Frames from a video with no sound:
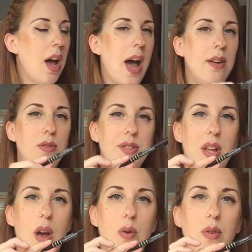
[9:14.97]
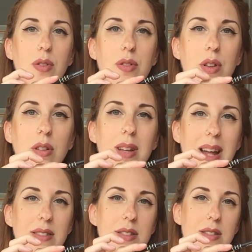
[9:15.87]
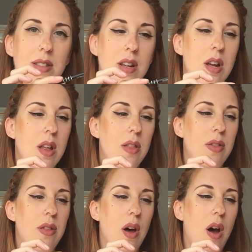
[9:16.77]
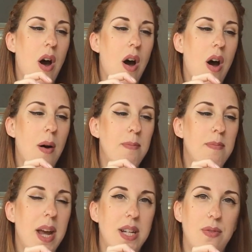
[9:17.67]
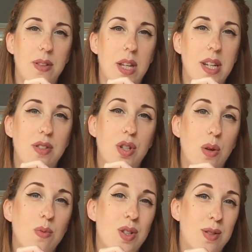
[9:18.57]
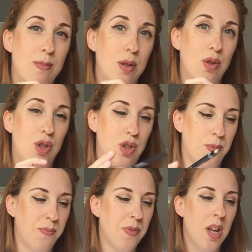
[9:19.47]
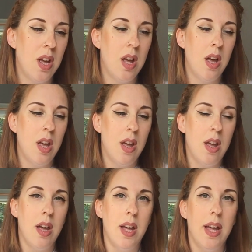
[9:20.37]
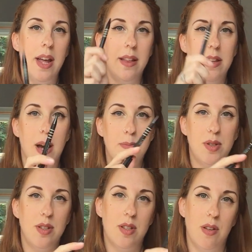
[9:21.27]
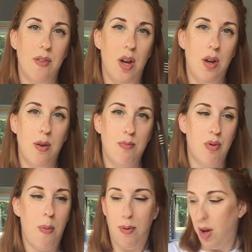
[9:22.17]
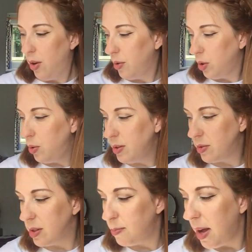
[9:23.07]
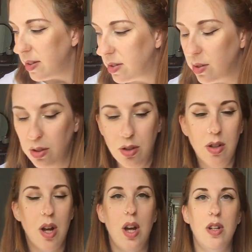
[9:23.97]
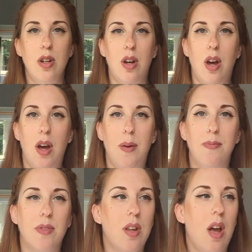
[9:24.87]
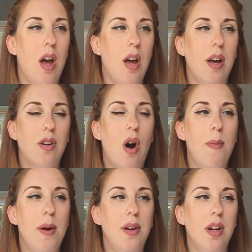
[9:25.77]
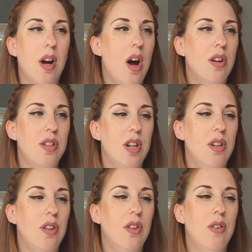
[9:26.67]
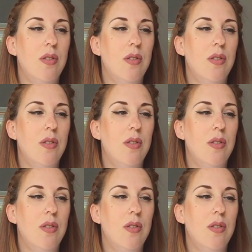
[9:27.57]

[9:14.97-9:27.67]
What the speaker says: And also the leads that are made for these don't smudge. In the absence of a proper quilter's pencil, a common, a garden,